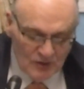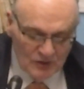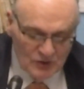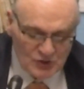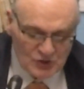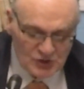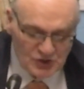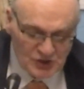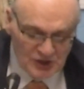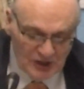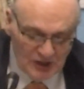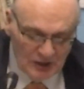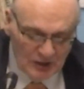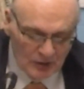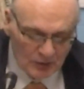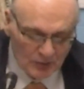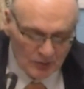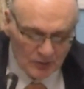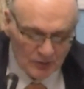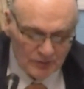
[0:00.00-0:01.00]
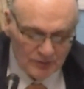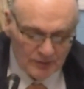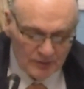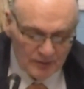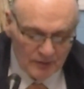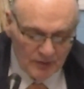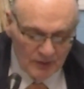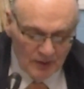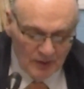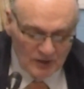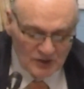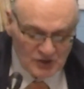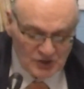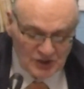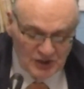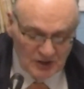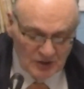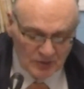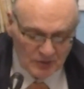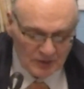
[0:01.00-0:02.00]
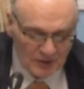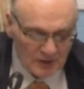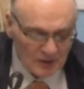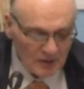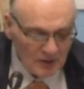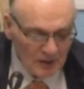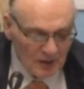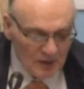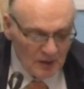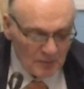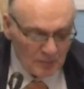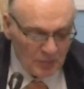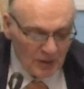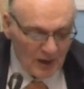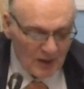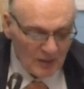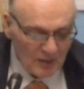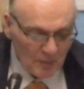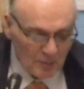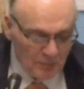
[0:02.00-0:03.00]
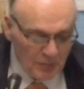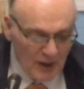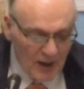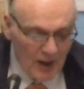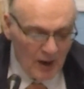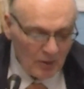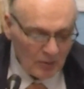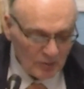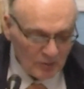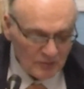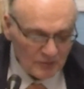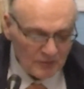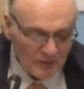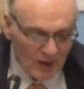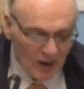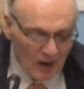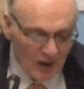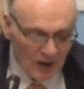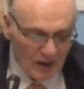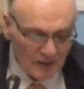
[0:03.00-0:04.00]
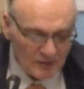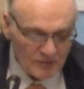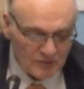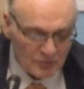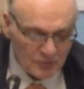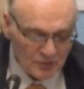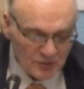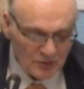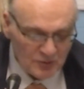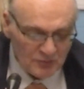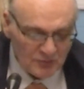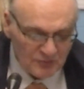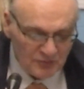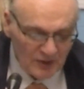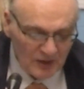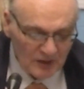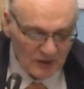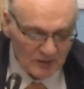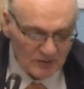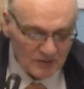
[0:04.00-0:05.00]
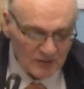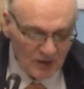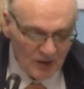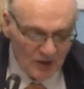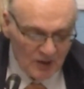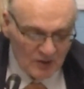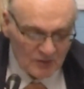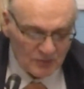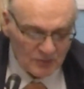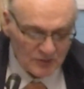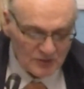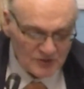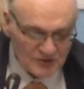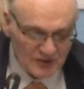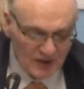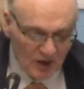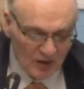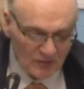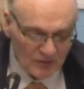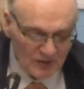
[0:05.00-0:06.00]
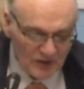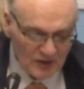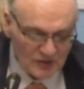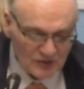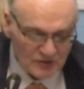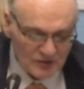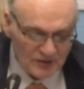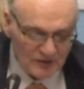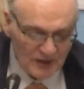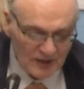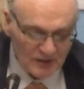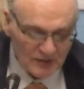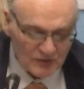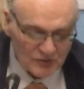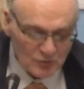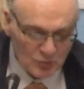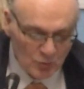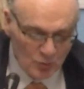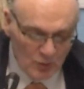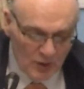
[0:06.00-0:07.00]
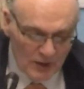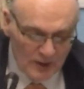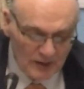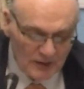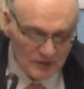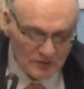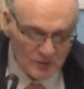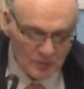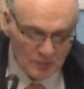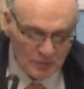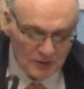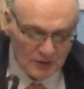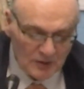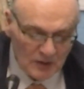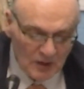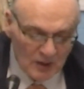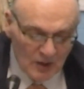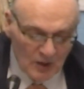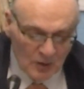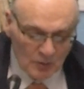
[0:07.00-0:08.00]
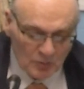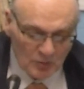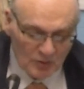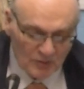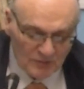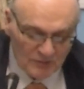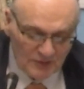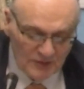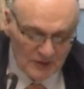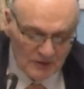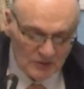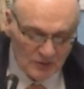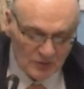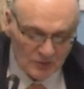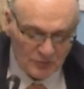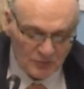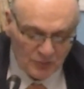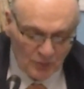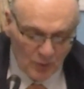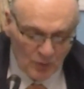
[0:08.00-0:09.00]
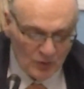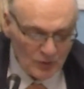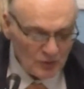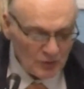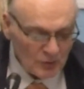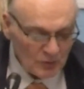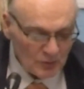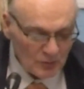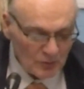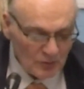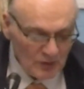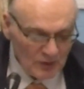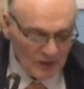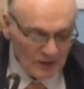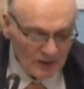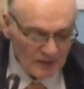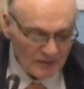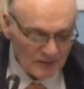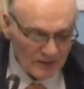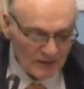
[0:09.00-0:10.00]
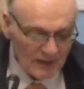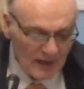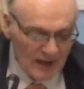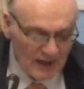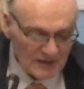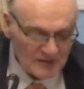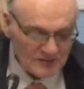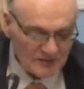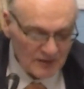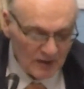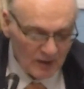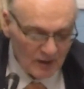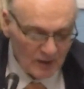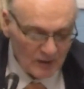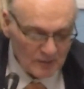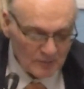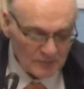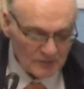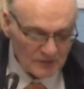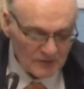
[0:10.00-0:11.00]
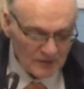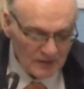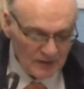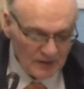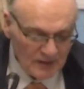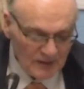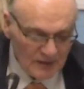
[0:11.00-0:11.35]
shielded by the power of God through your faith for salvation that is ready to be revealed for you in the last times.